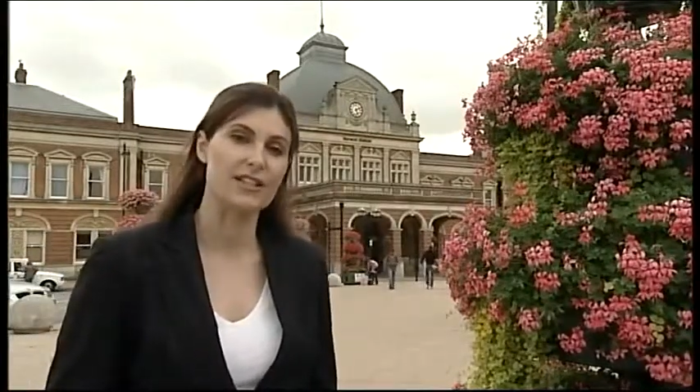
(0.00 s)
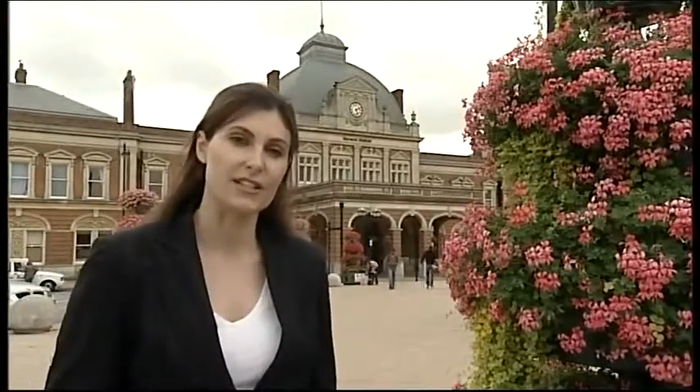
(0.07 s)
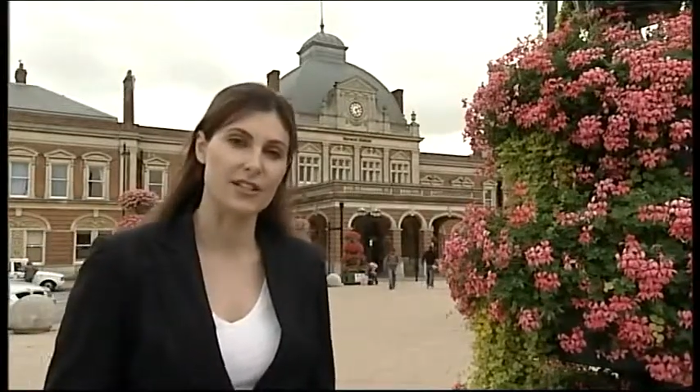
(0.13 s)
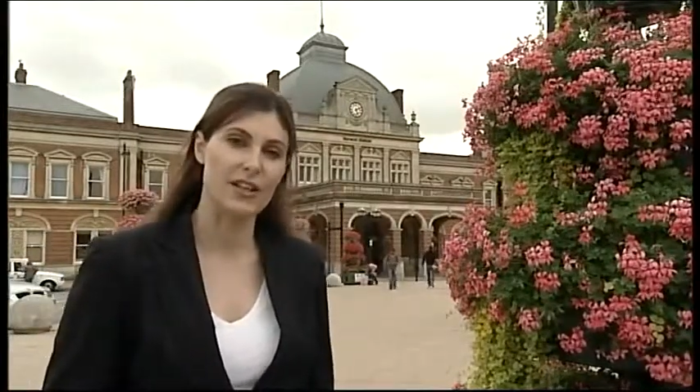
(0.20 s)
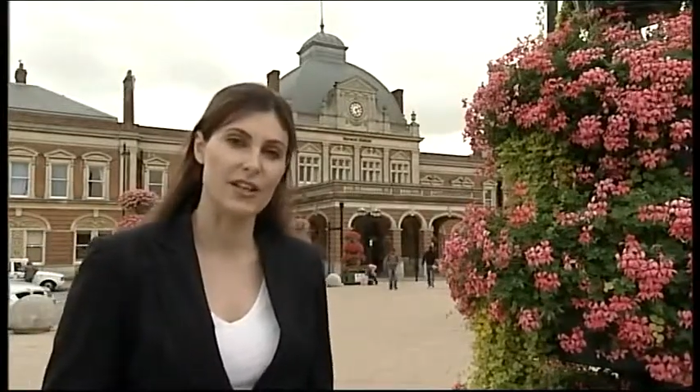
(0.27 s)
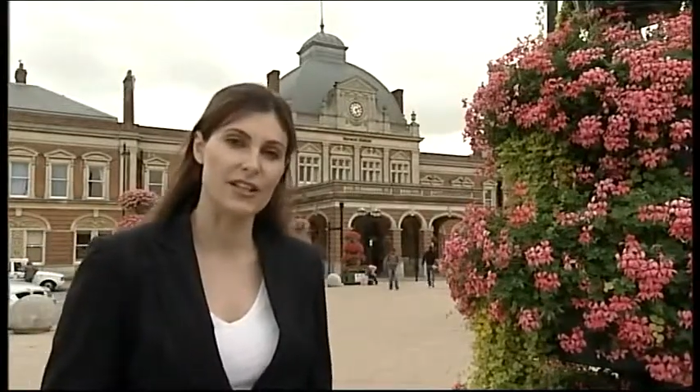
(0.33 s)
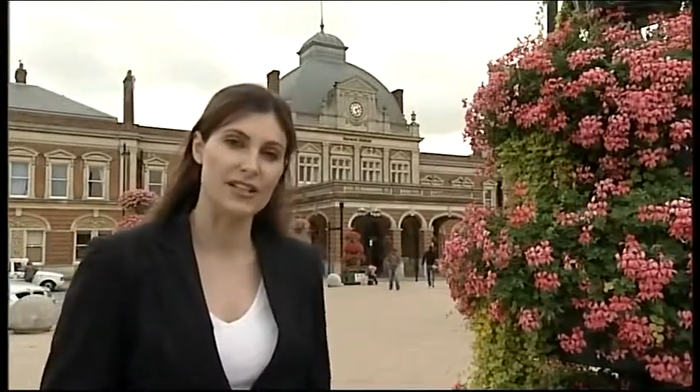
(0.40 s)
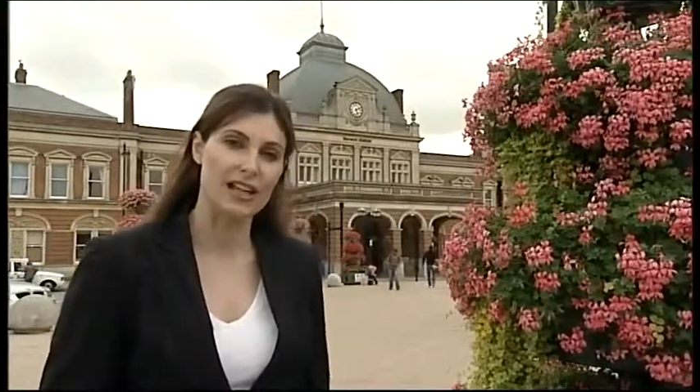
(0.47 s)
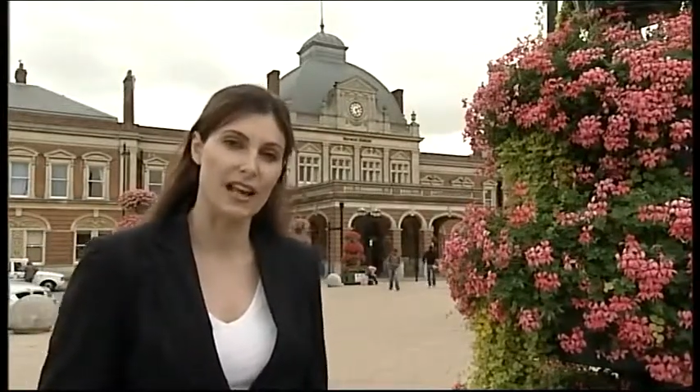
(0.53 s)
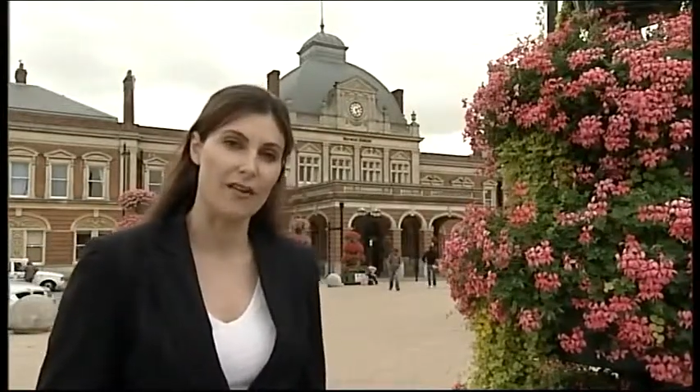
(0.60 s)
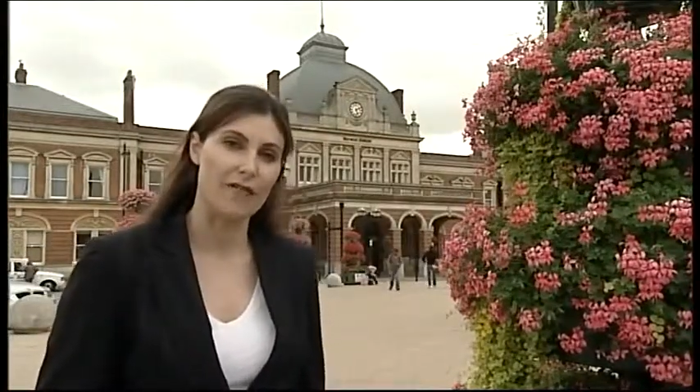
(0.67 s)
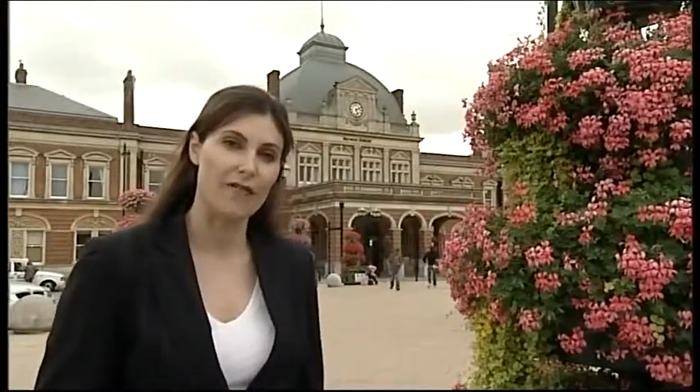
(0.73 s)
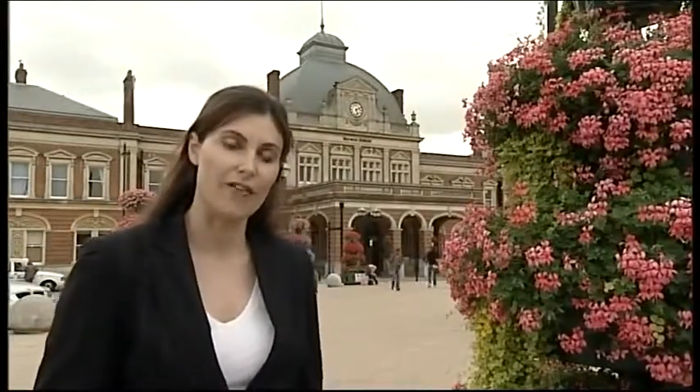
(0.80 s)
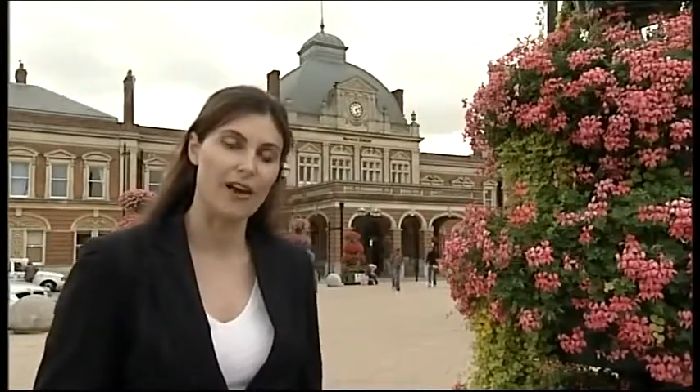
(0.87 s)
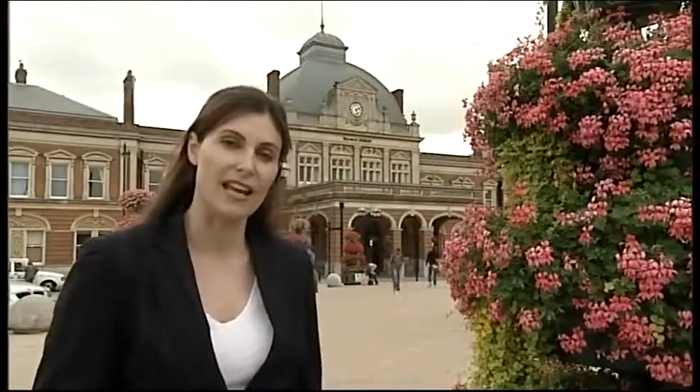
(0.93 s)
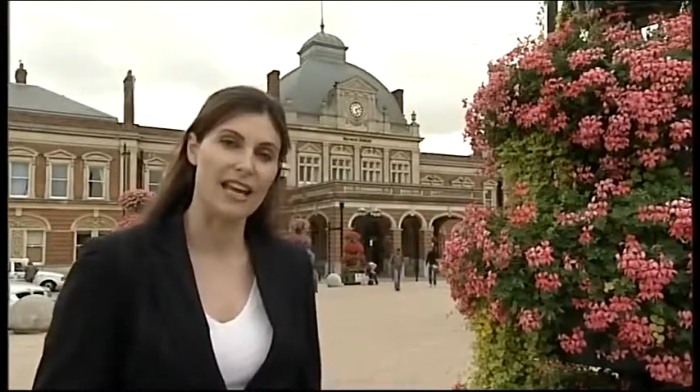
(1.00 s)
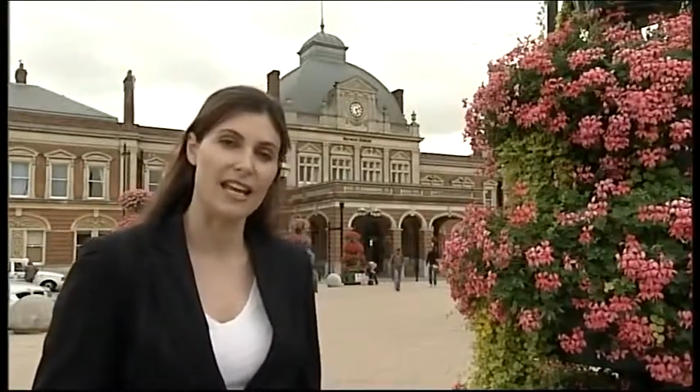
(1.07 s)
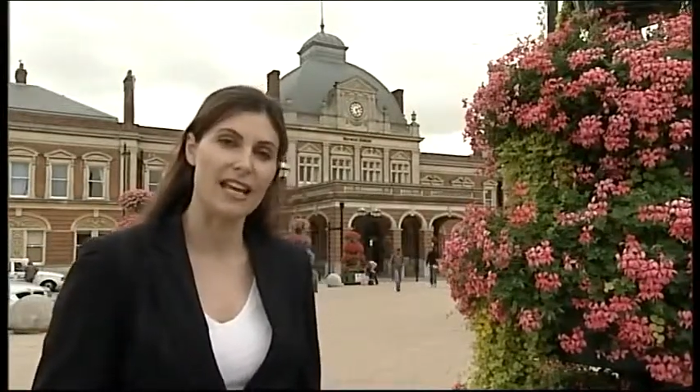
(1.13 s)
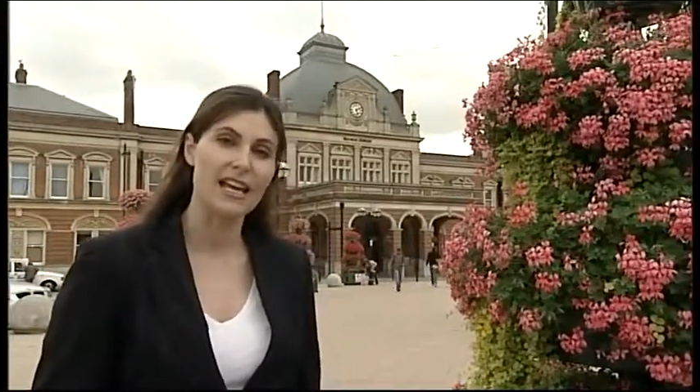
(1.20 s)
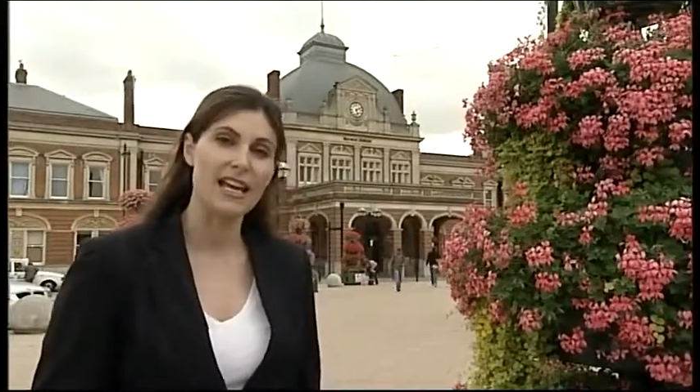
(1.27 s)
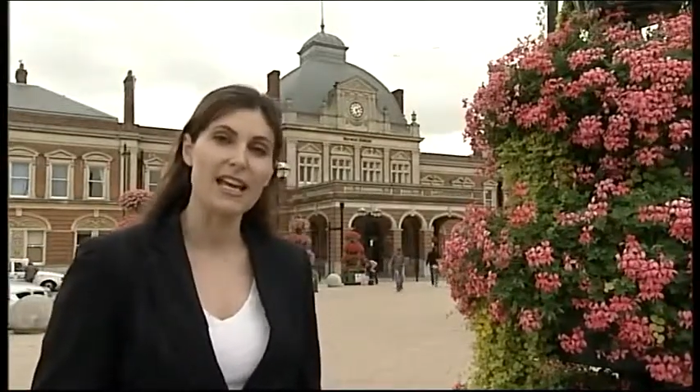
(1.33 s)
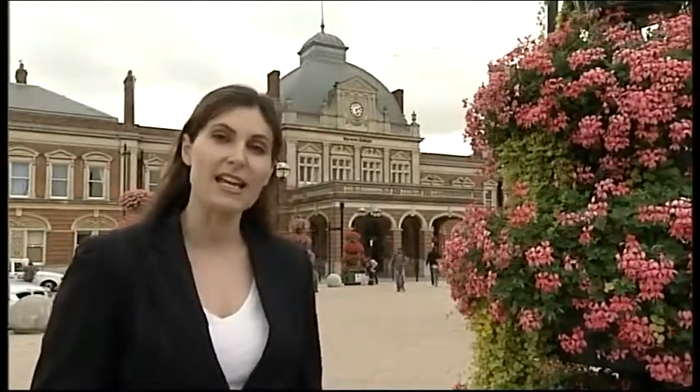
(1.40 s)
this Thursday and
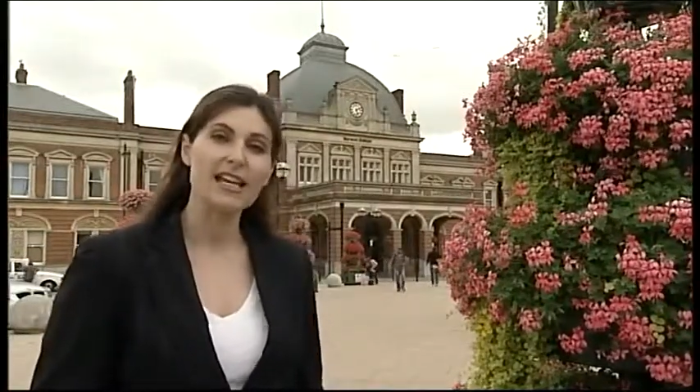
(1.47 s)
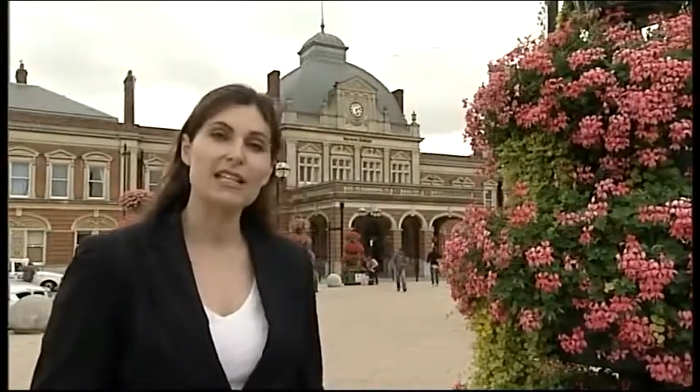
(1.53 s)
Friday,